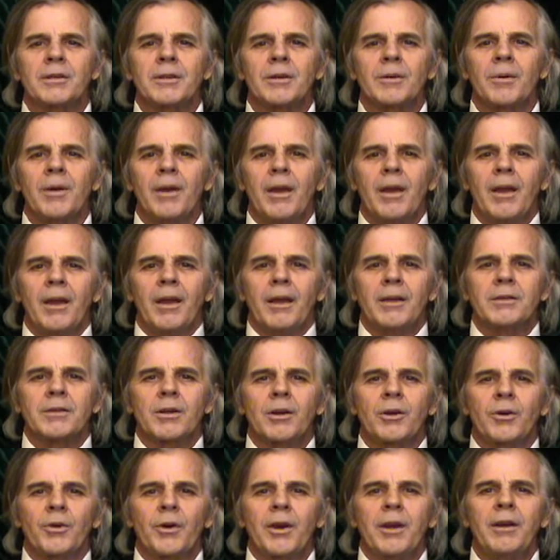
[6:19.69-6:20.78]
It's a it's
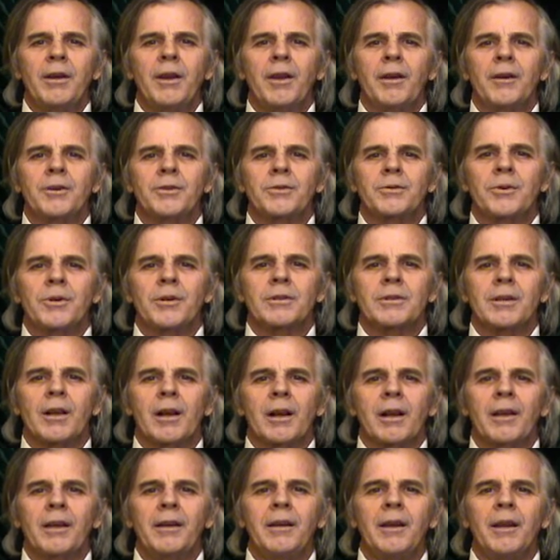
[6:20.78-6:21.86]
a green industry. It's a
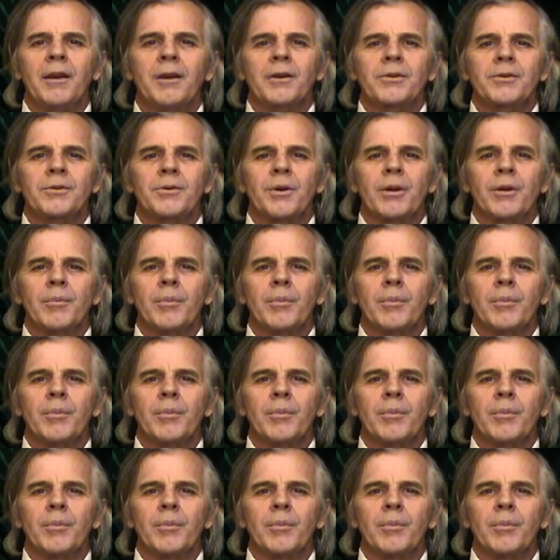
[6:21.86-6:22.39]
clean industry.